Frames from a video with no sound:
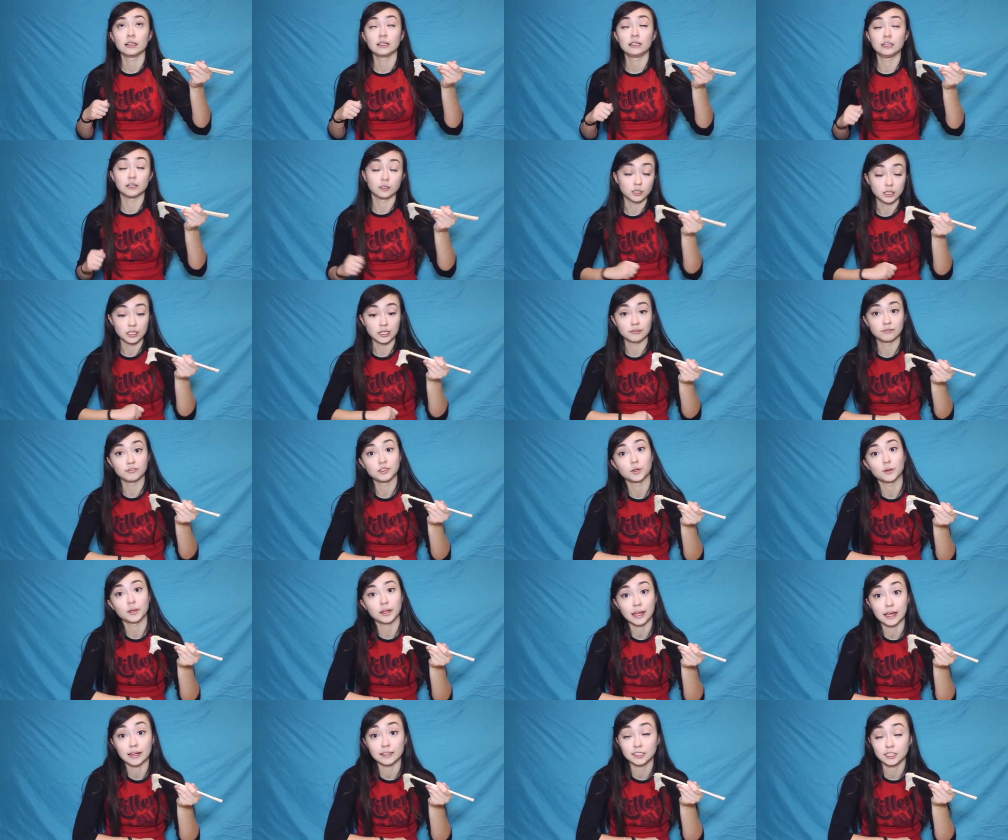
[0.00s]
guilty of
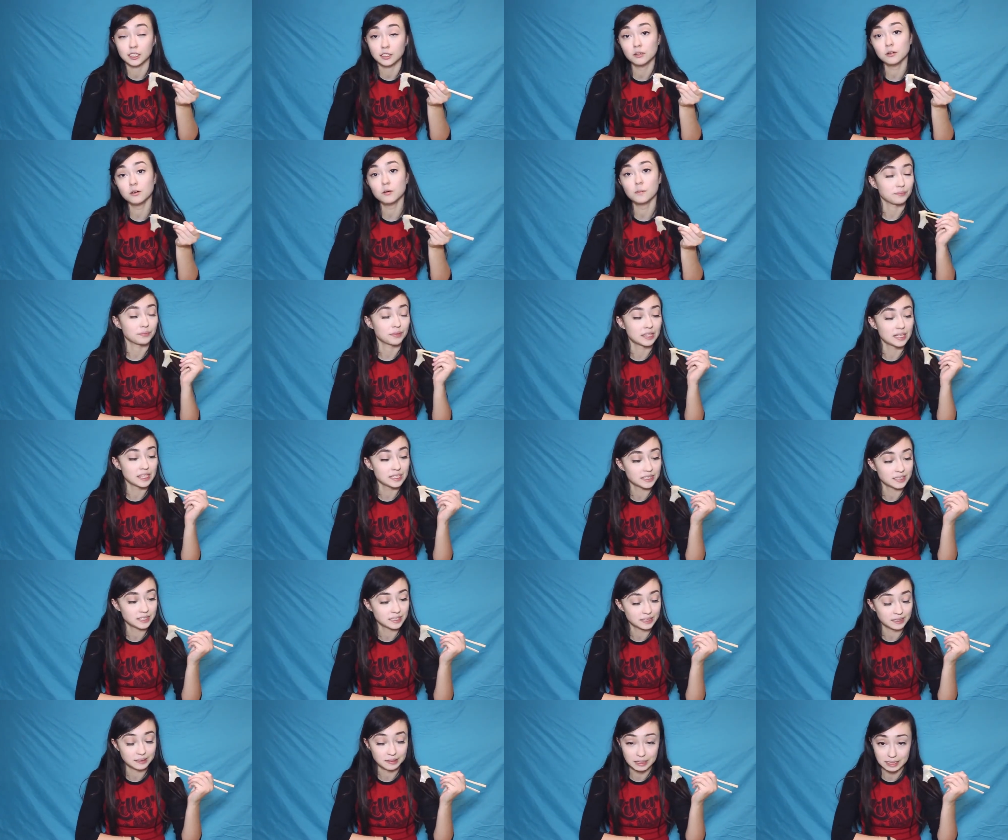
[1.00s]
doing that too.
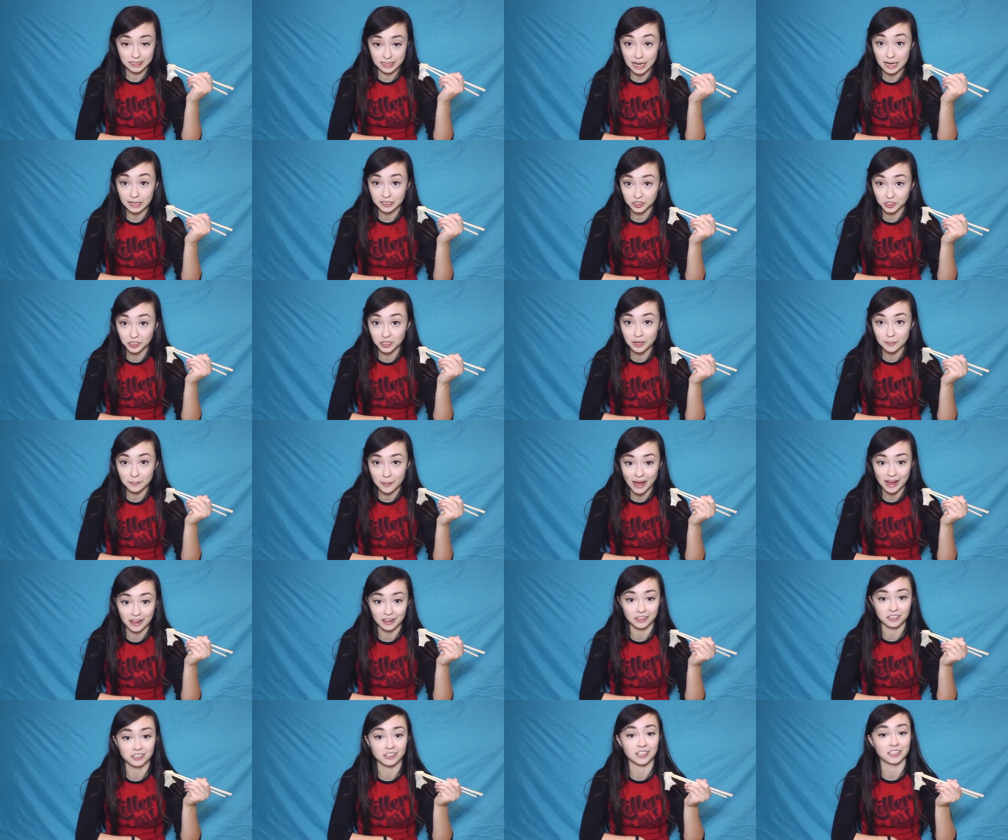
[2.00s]
This is actually a
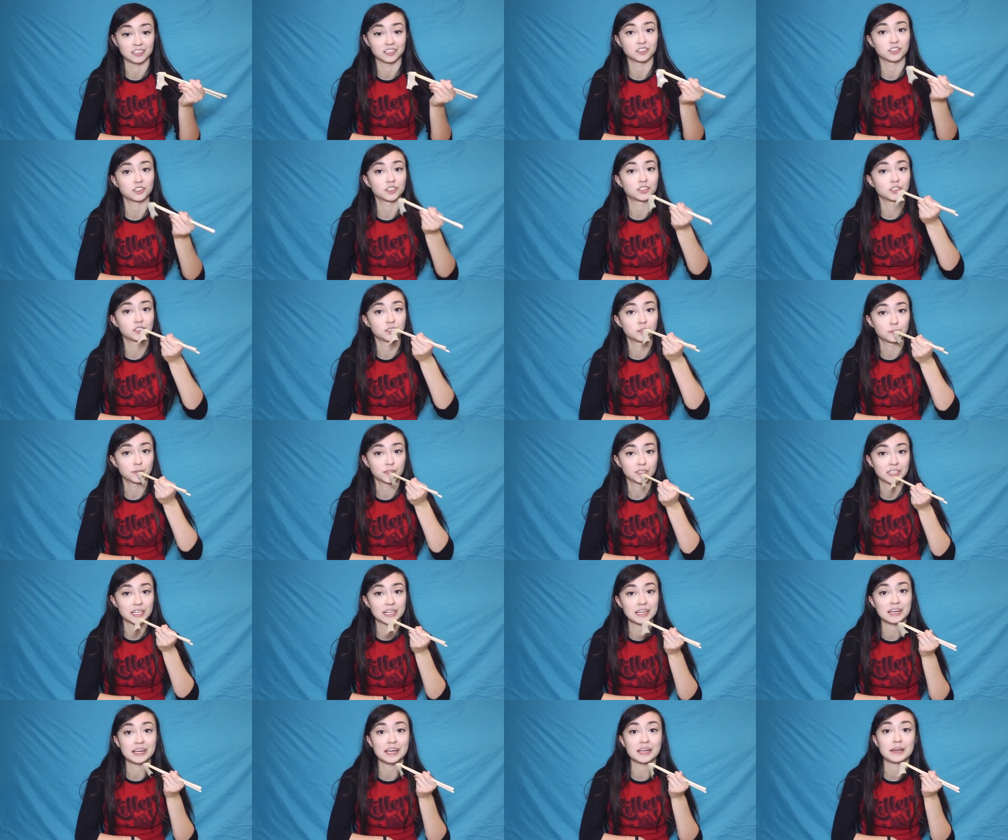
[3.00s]
palate cleanser, so you're supposed
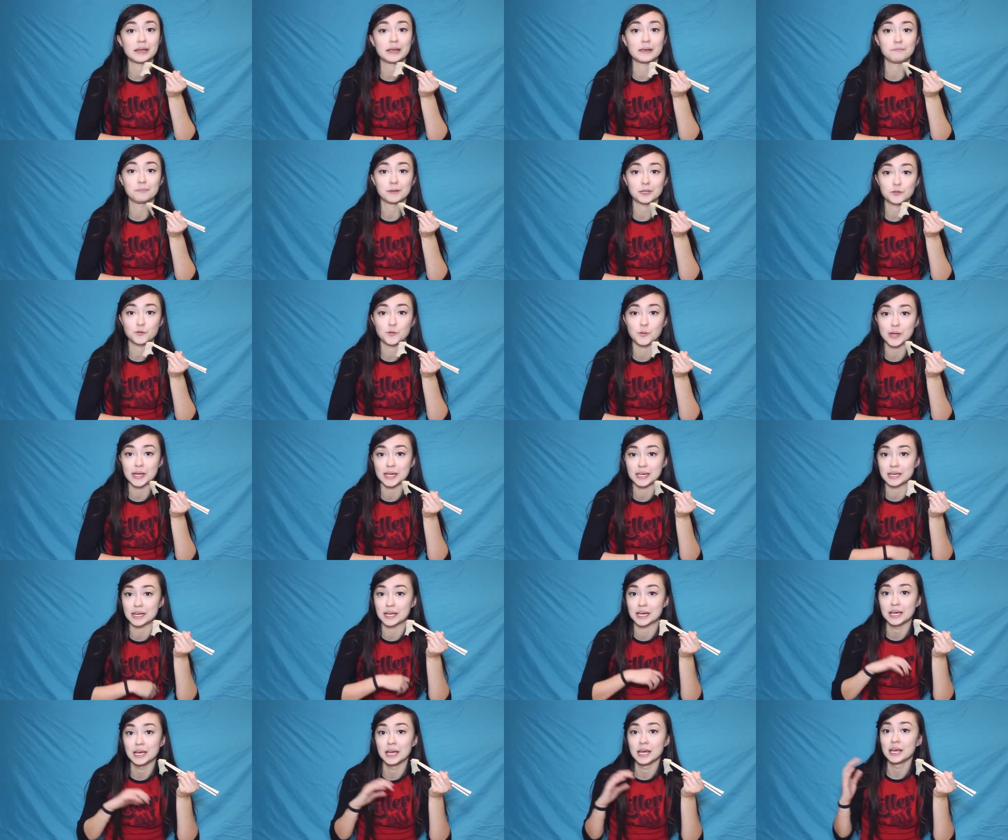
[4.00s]
to eat it in
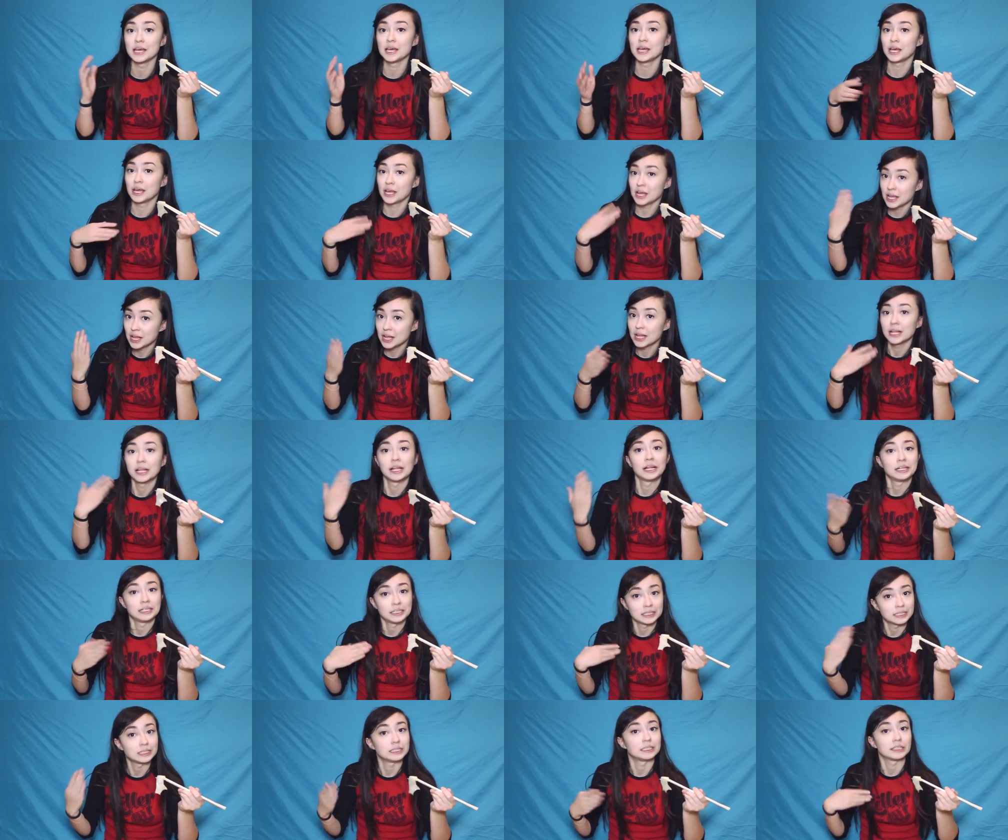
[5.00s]
between
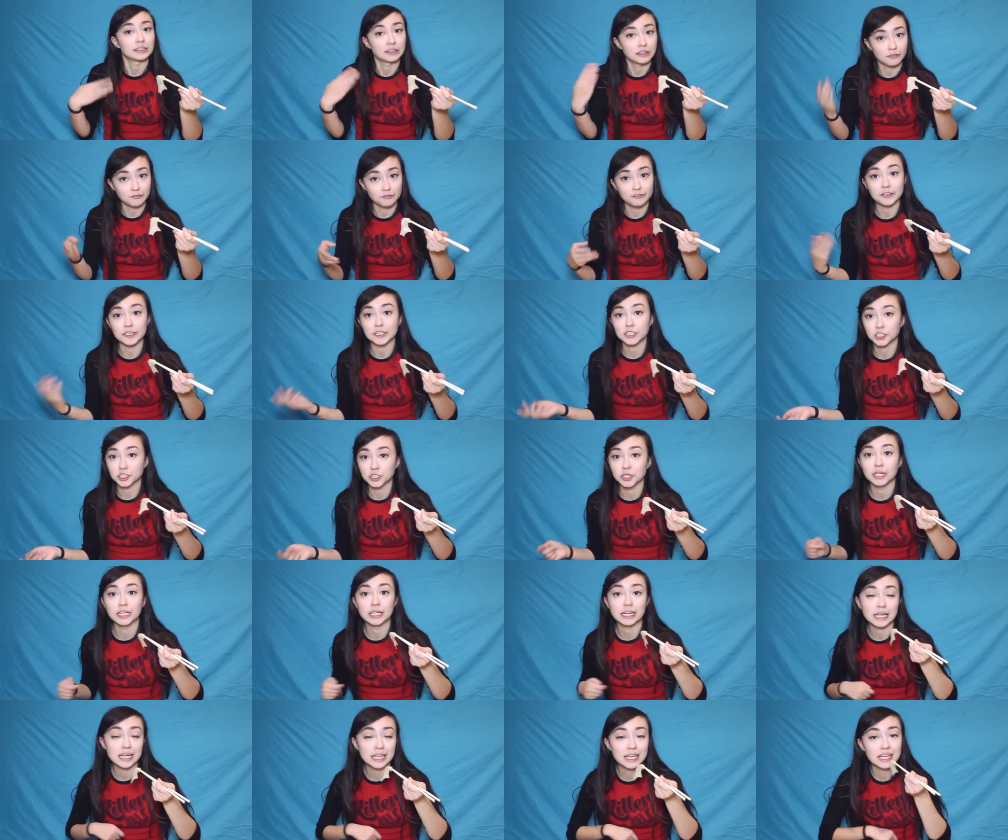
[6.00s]
the fish you're
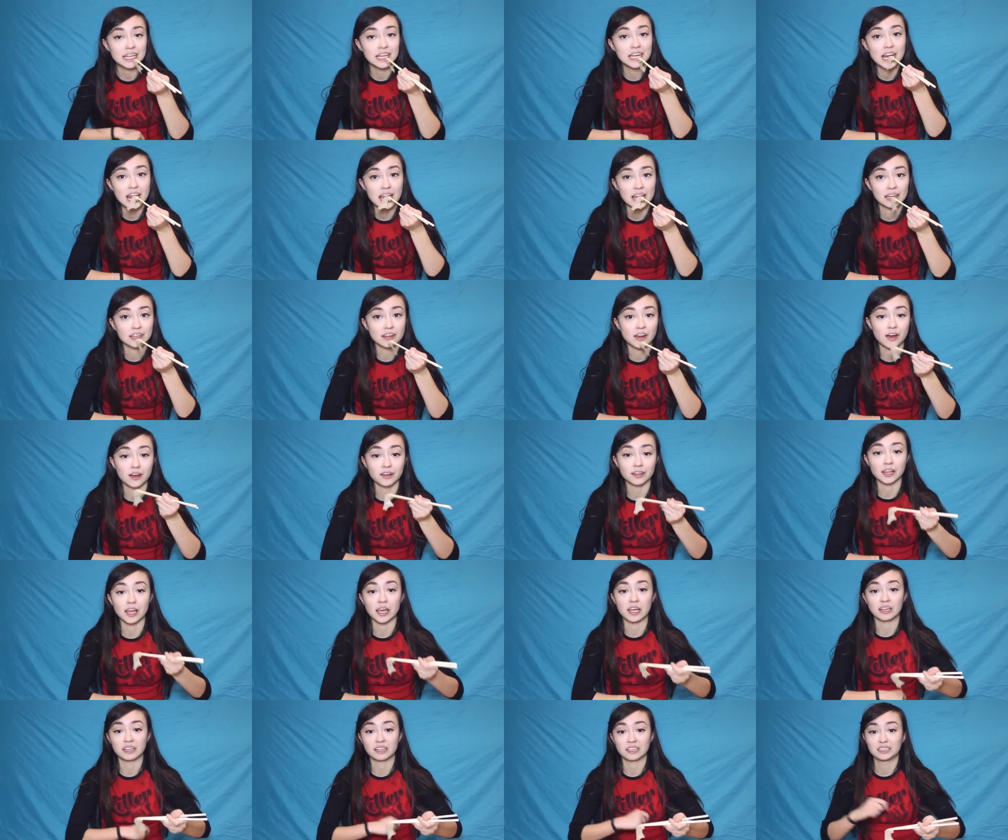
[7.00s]
gonna eat, not
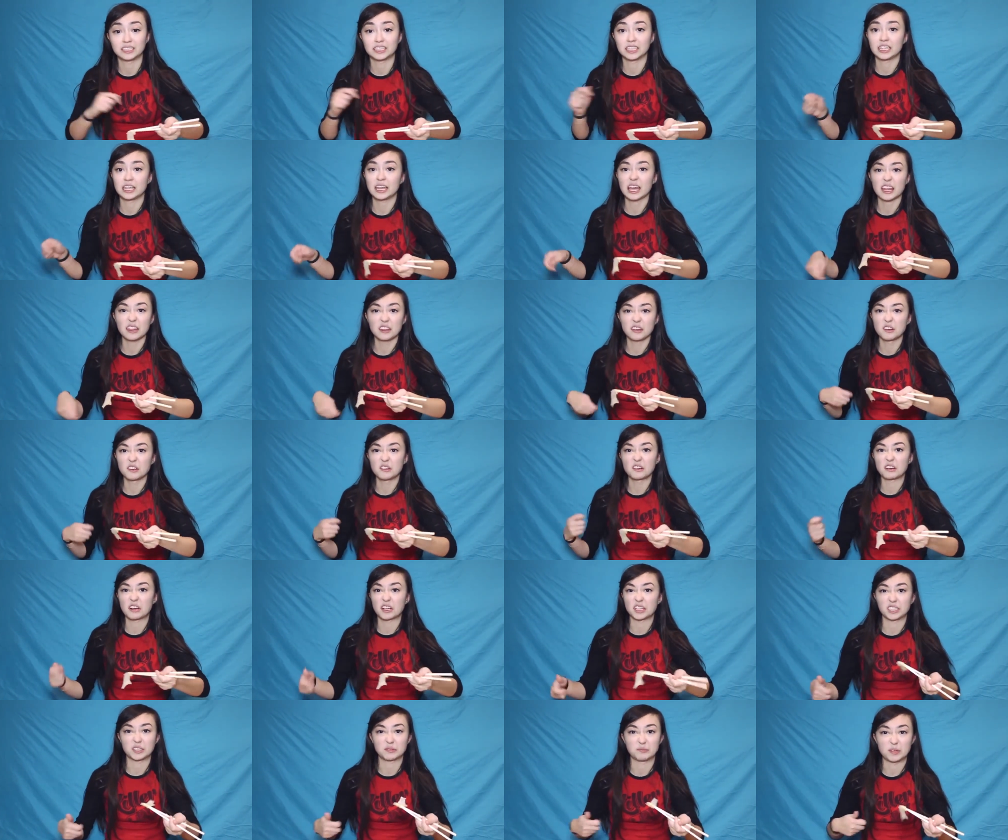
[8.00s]
like together,
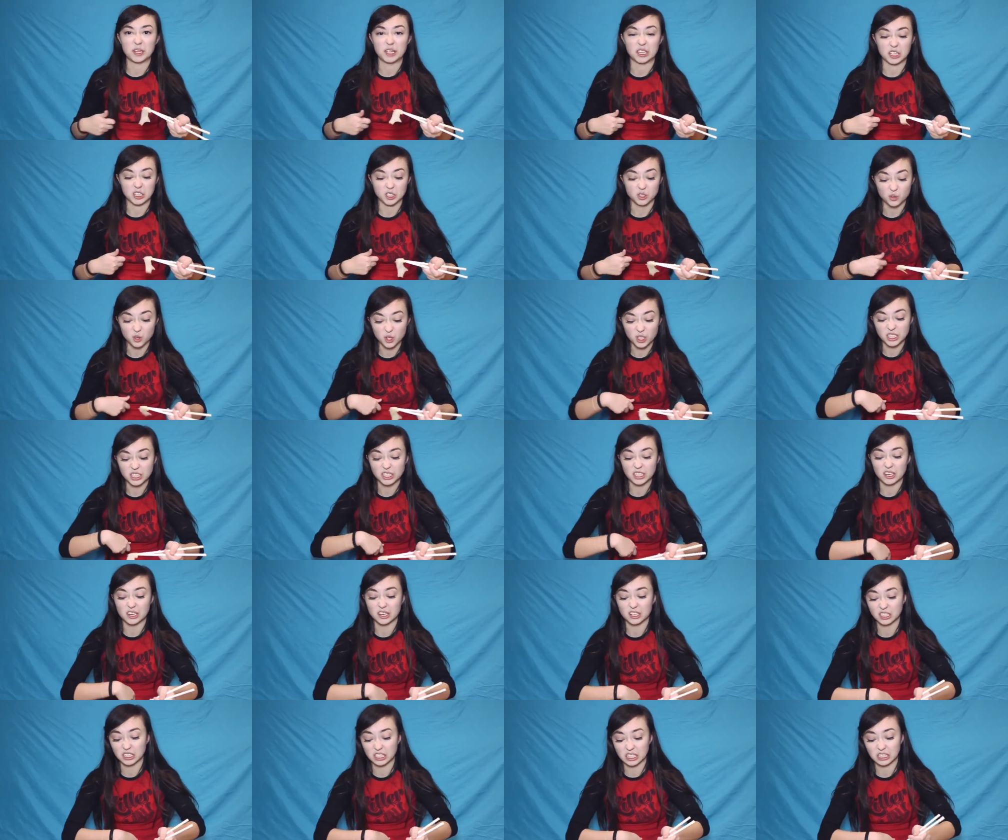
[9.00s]
not dipped in the soy
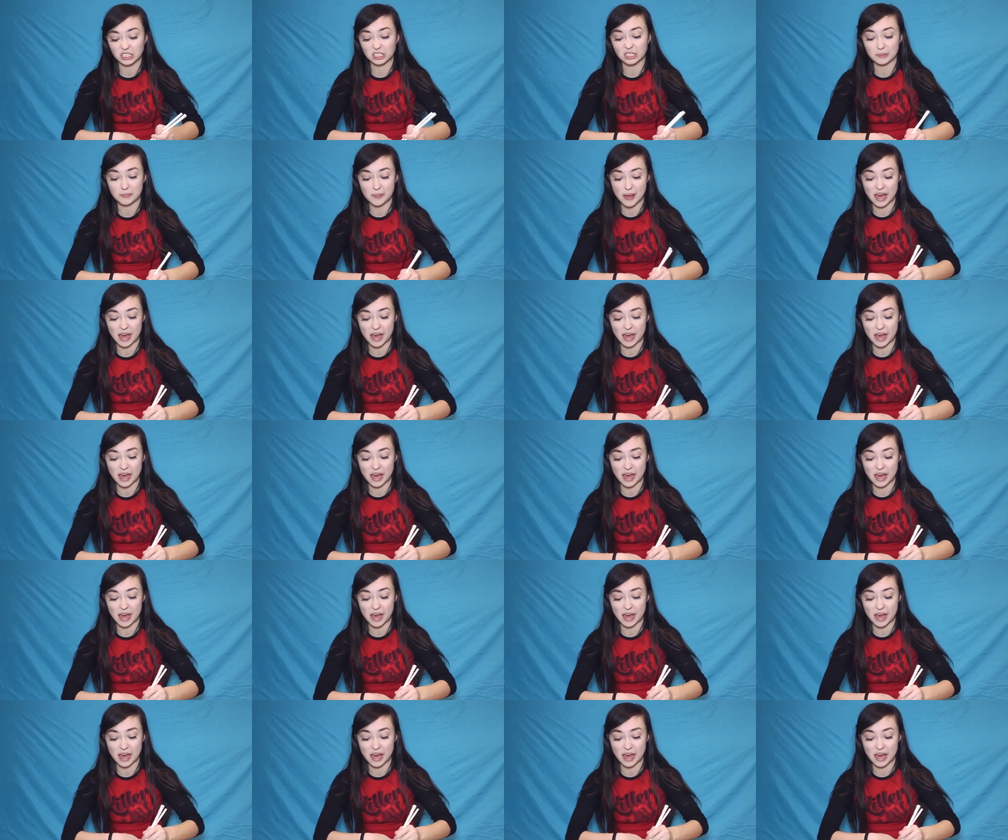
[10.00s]
sauce. It's a